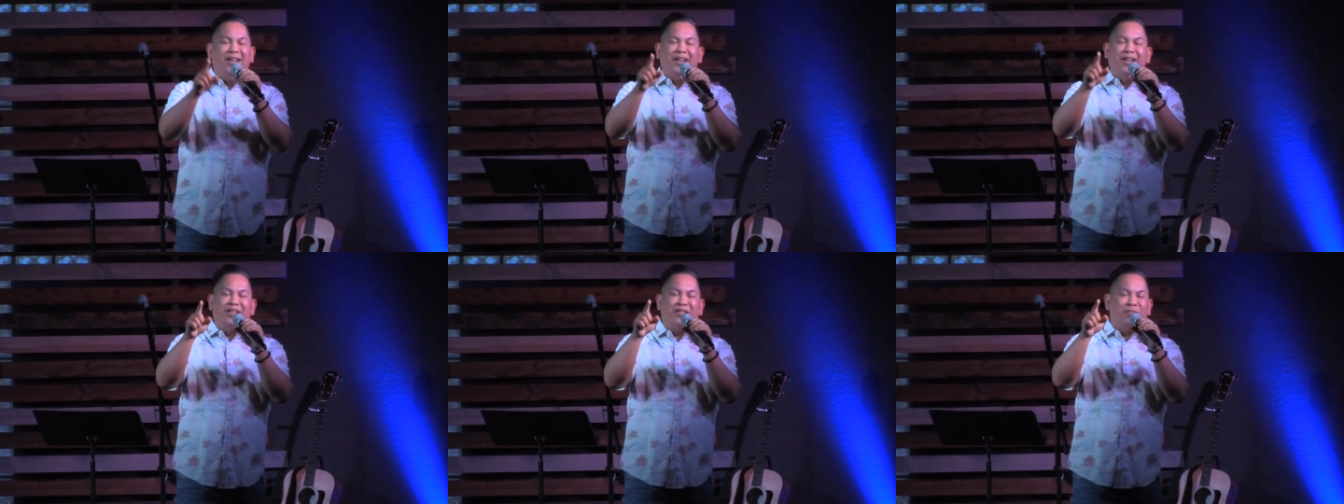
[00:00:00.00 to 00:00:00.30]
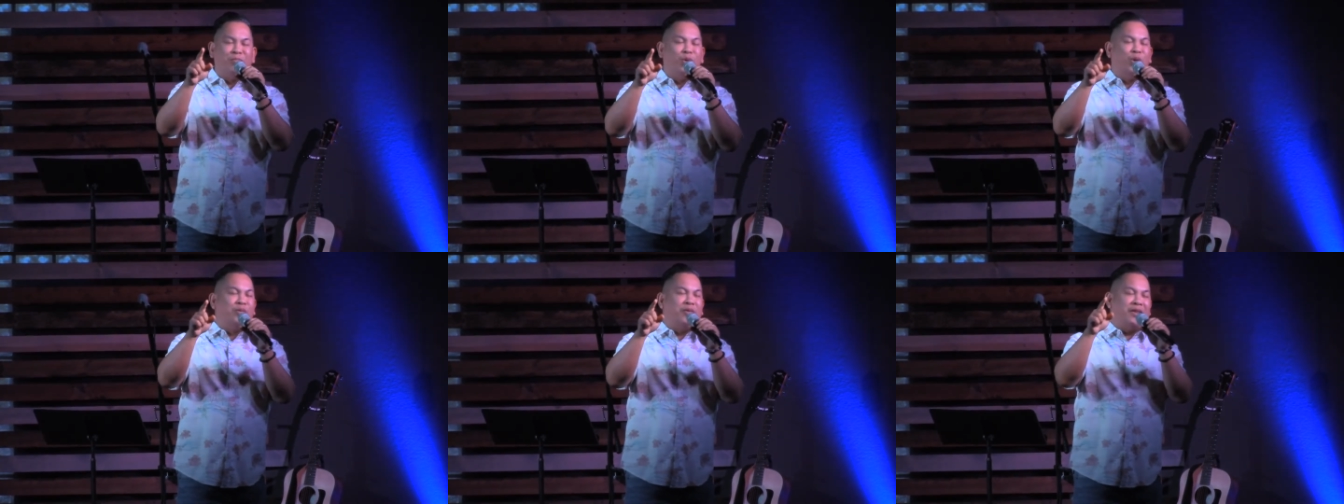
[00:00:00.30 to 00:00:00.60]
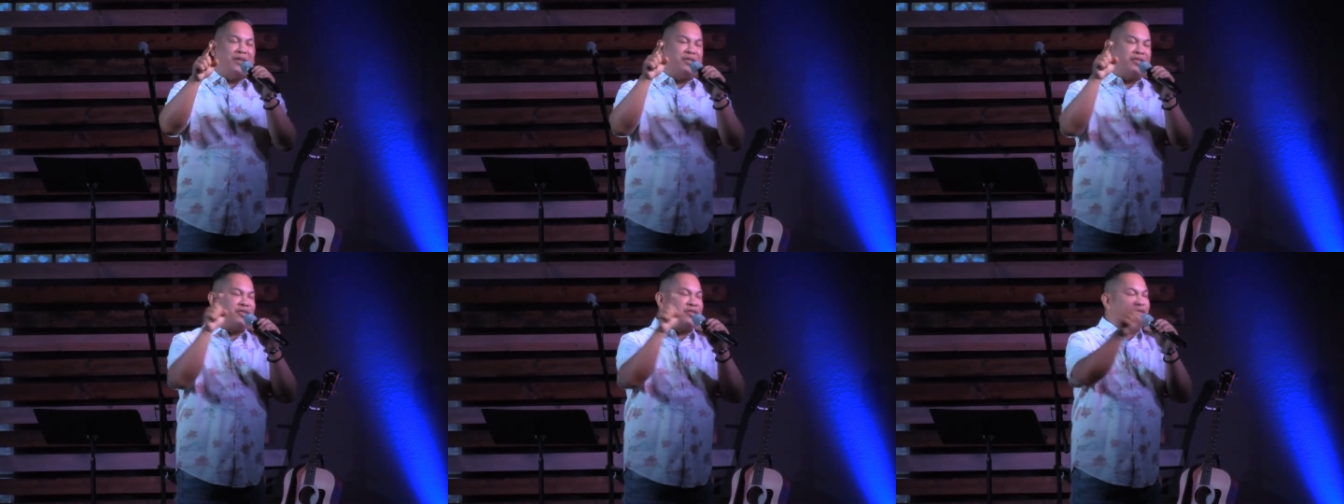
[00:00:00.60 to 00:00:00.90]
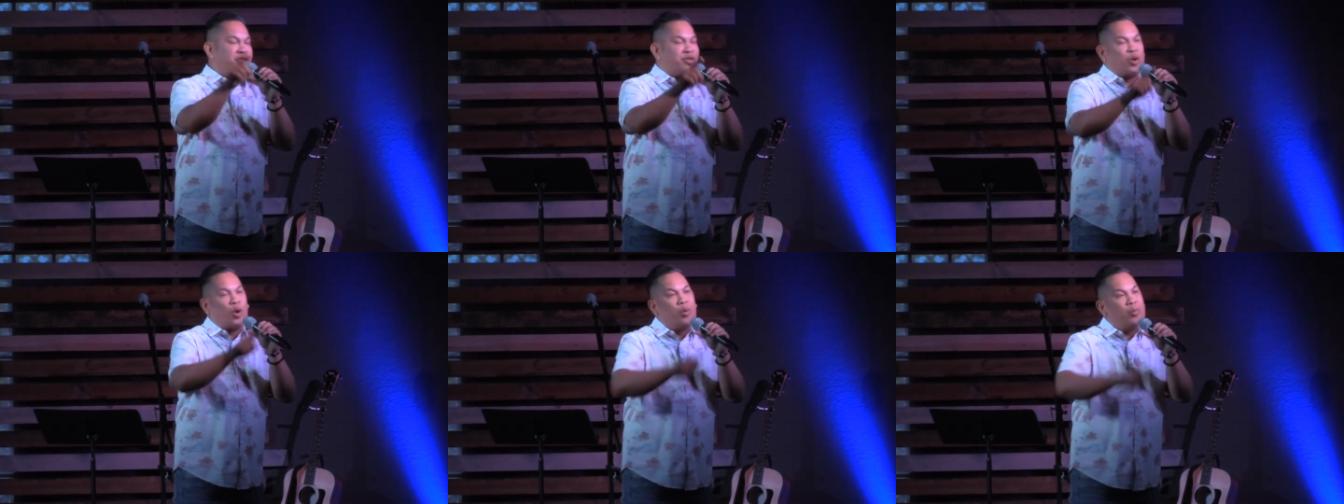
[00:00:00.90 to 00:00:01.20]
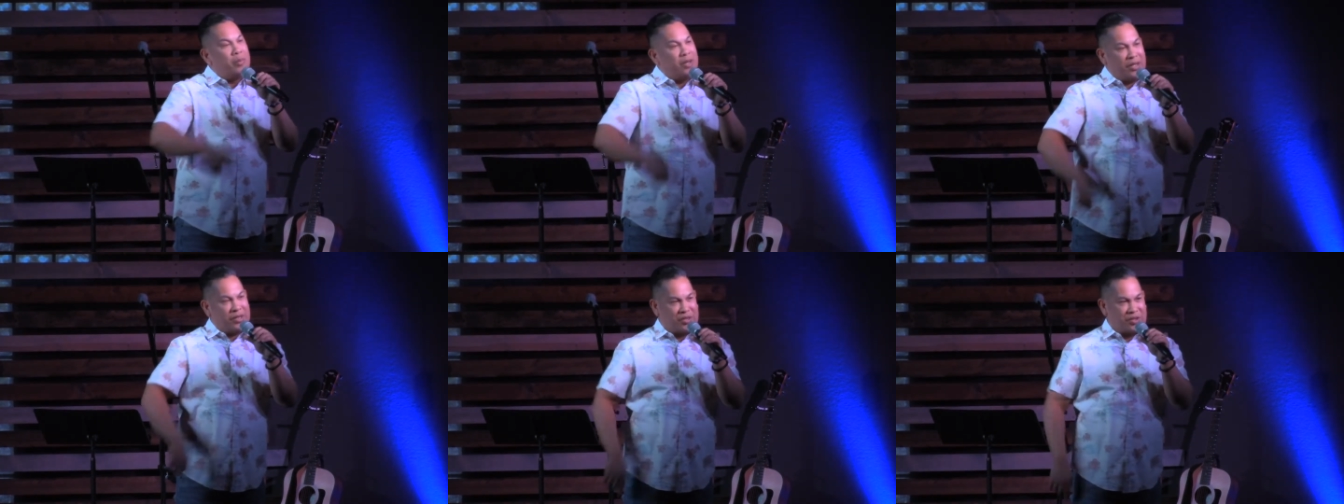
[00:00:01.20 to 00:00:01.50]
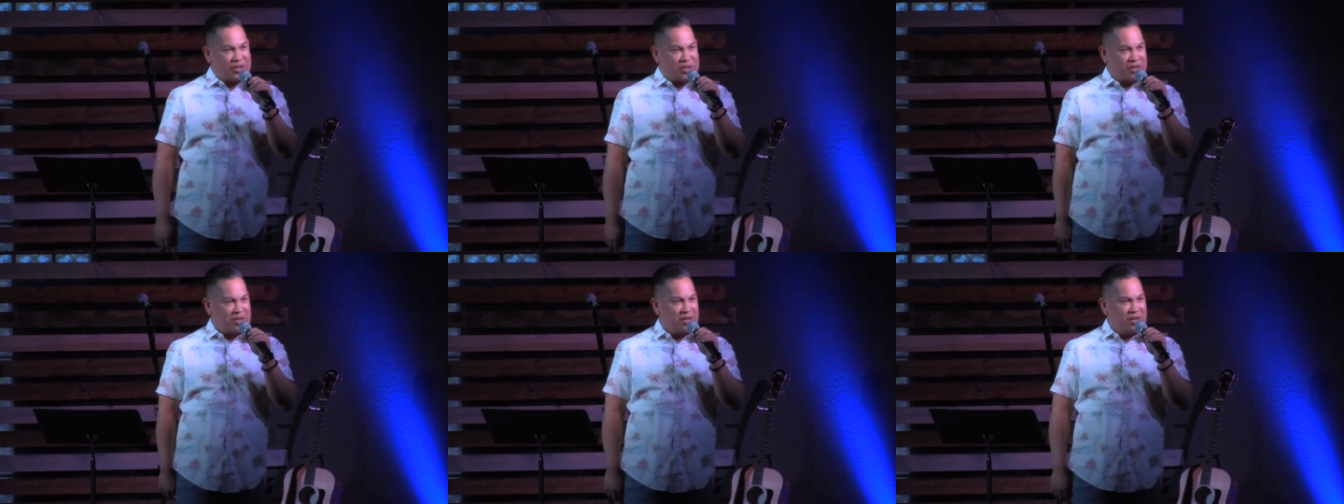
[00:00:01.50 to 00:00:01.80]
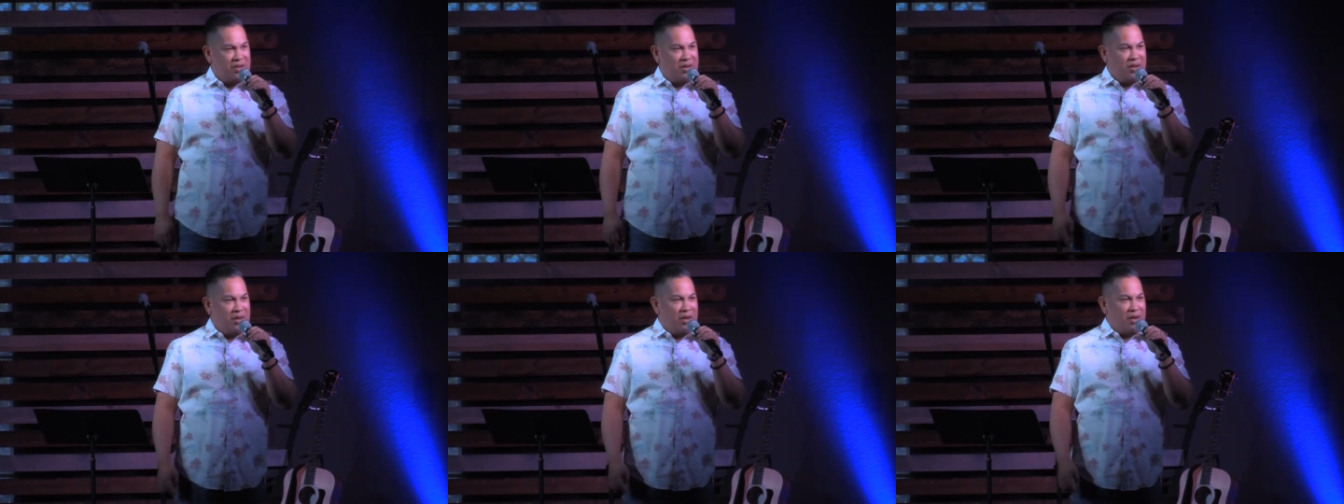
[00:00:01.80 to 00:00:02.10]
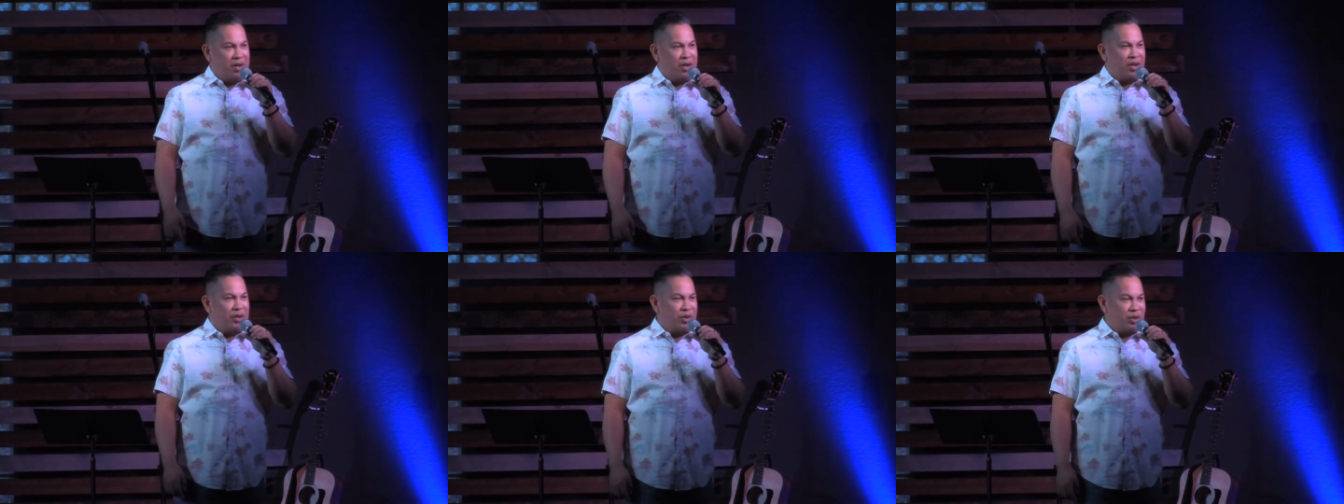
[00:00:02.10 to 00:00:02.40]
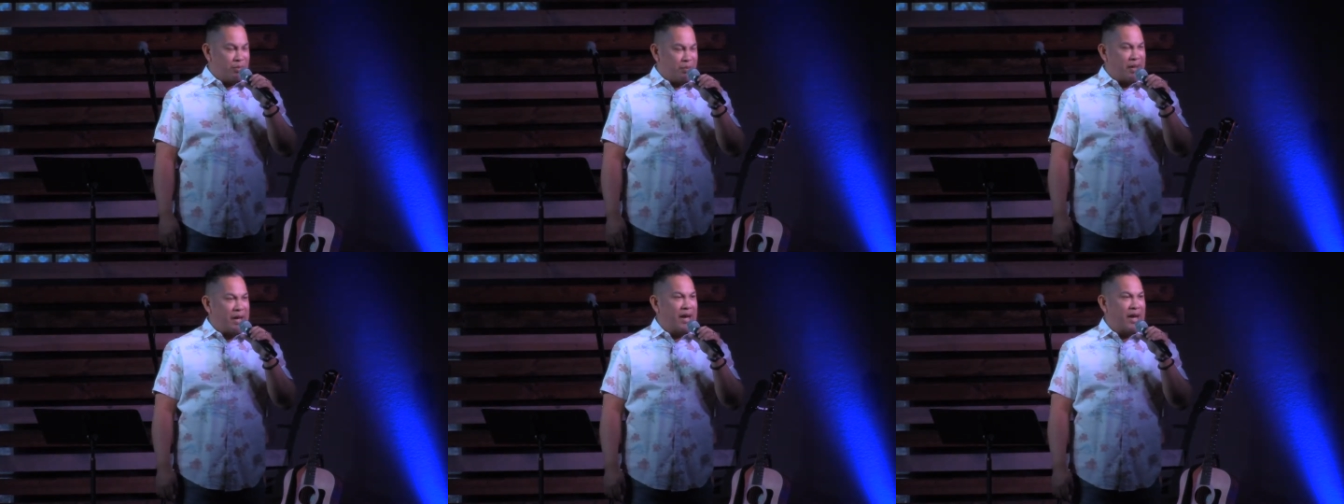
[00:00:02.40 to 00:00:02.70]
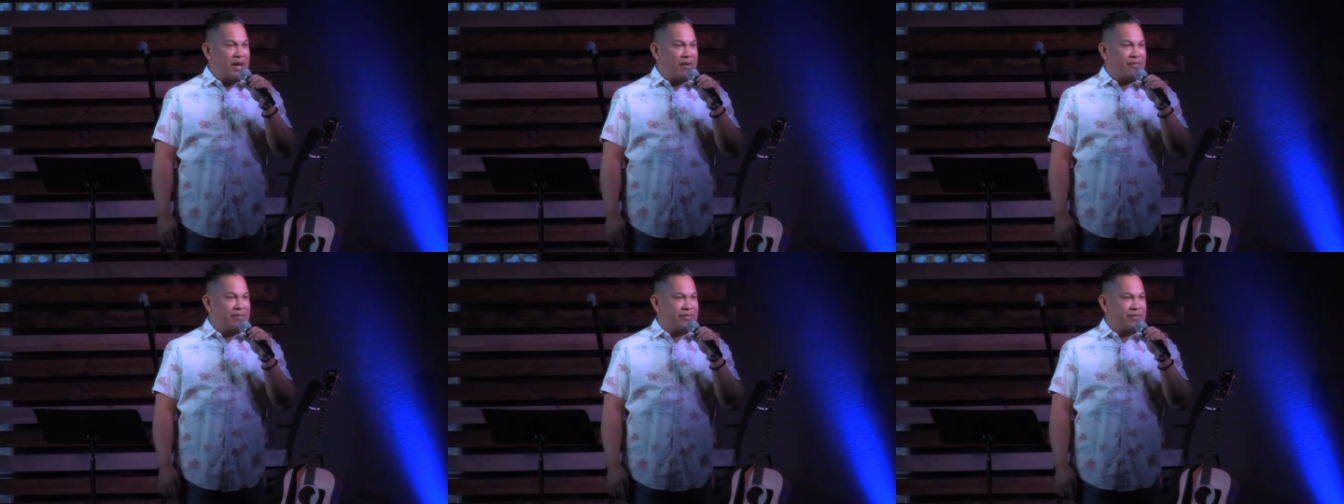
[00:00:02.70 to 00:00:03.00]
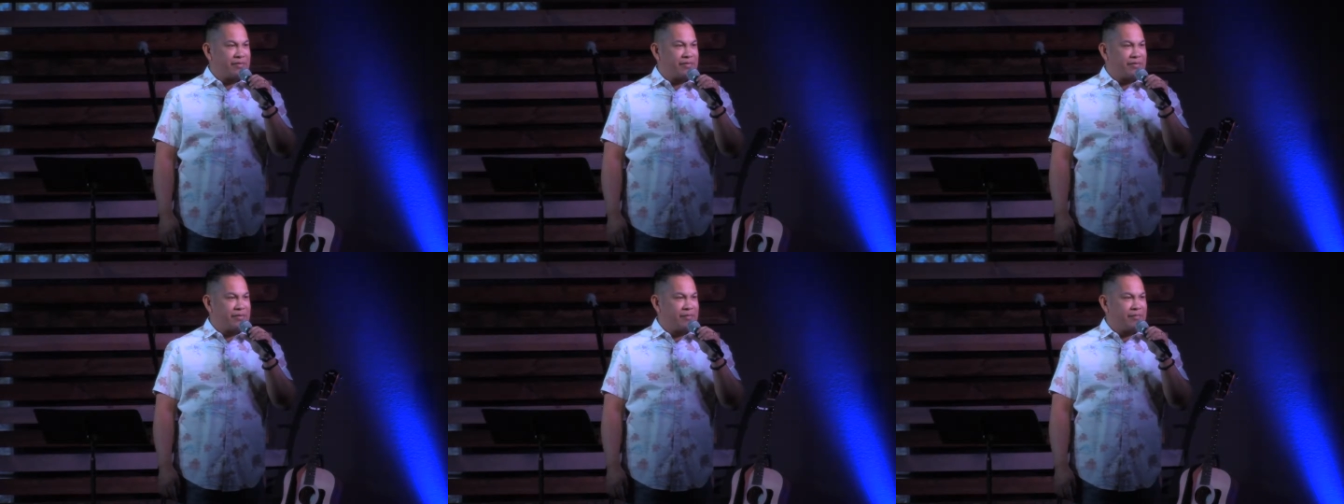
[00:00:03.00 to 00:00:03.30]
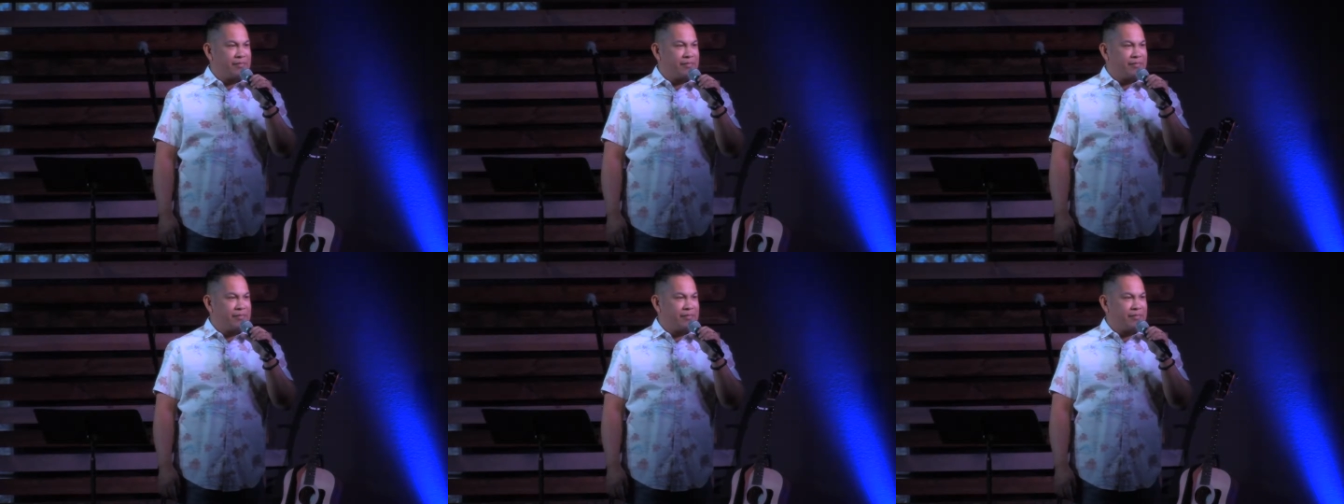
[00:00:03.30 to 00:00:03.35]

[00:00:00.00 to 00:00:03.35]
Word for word: is moving so much on your behalf.